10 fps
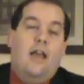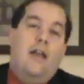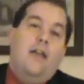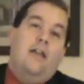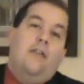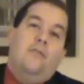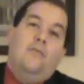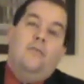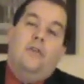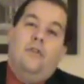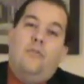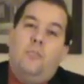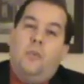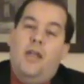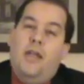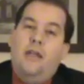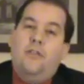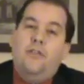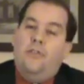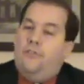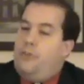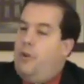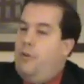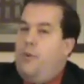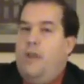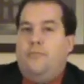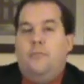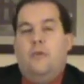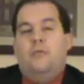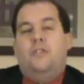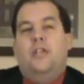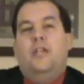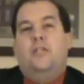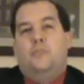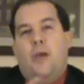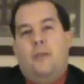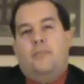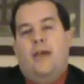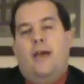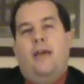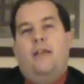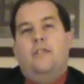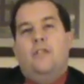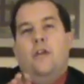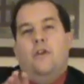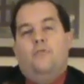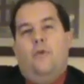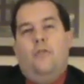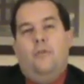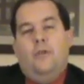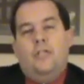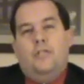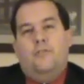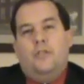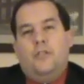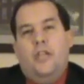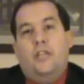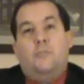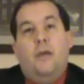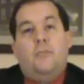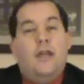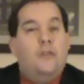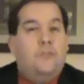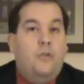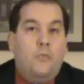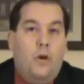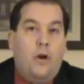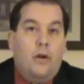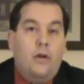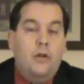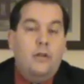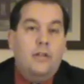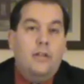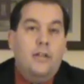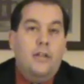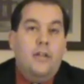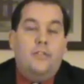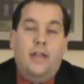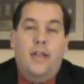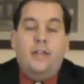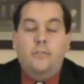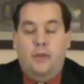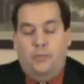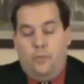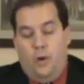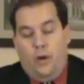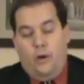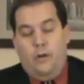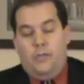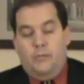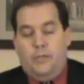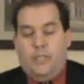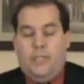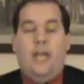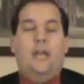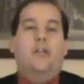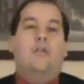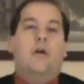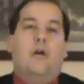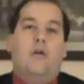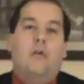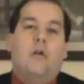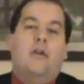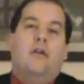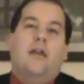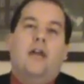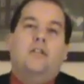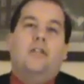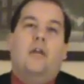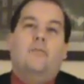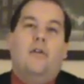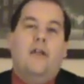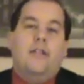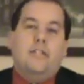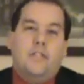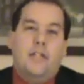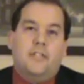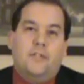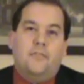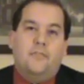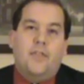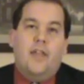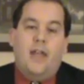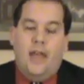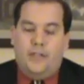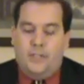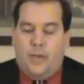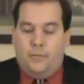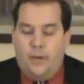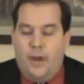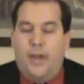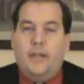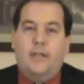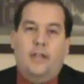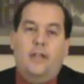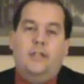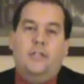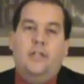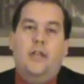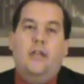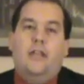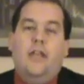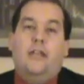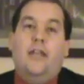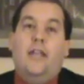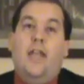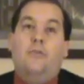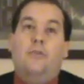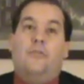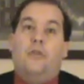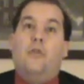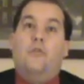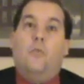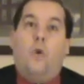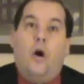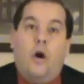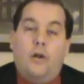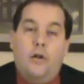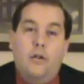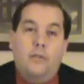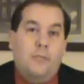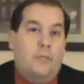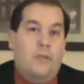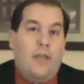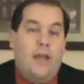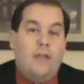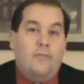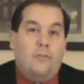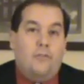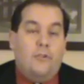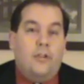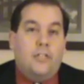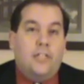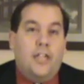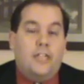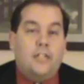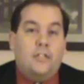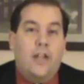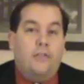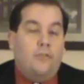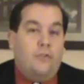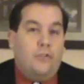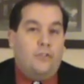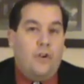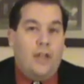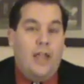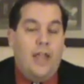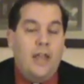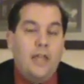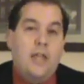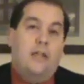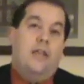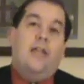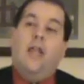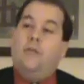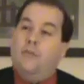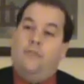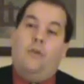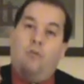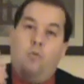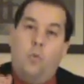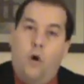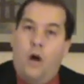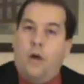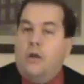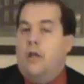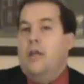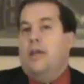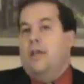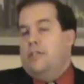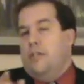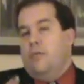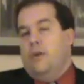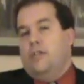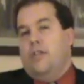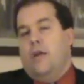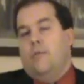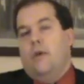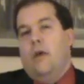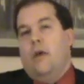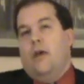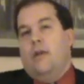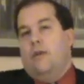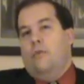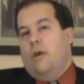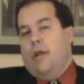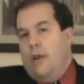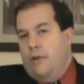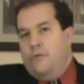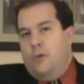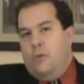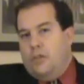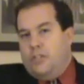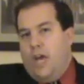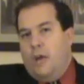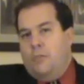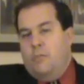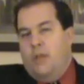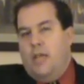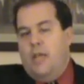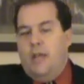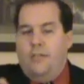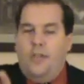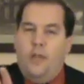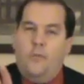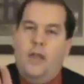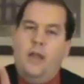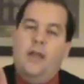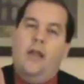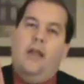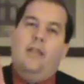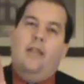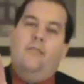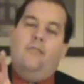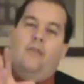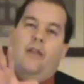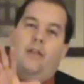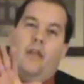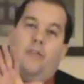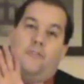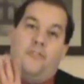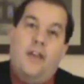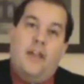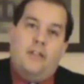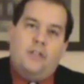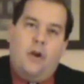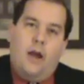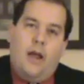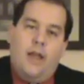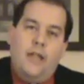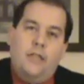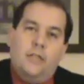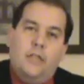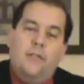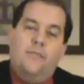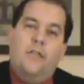And when you repent, you've turned away from those sins, you're baptized for the remission of your sins, baptized in water. The element is water. Somebody says, how do you know? Acts chapter 8 says, Acts chapter 8 tells you that they came to a certain water. Remember that? Verse 36 down through verse 38. They came to a certain water. He said, "What shall uh, you know? What hinders me? What's stopping me?" They went, and then he confessed Christ.